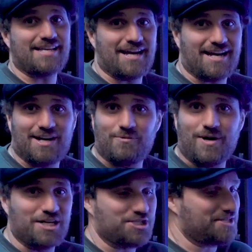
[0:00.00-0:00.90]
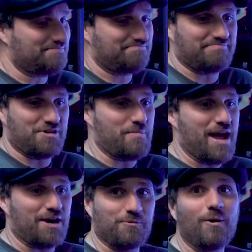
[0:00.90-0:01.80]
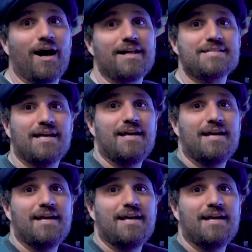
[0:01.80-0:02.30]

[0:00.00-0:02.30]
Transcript: I kind of watched no matter what.